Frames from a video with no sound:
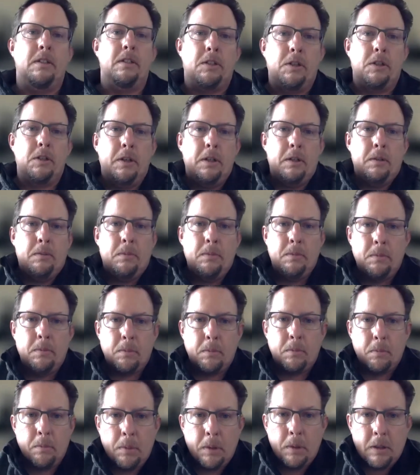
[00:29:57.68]
good,
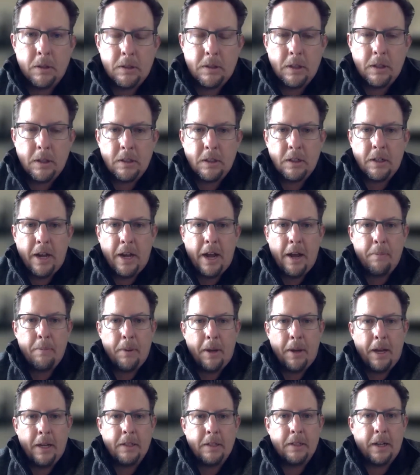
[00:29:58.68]
but this hasn't
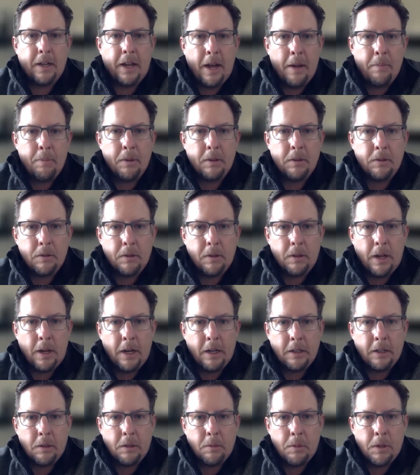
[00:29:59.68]
happened to a
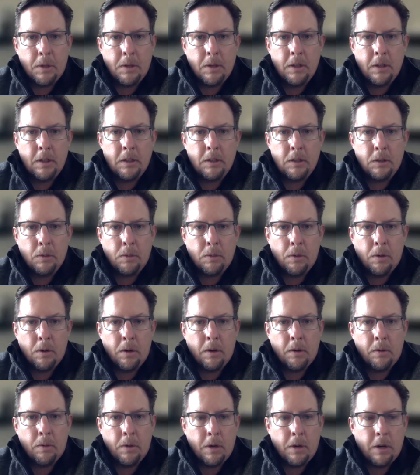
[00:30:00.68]
lot of communities. So
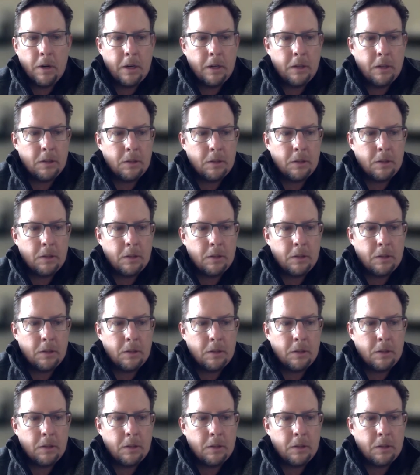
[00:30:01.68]
we're in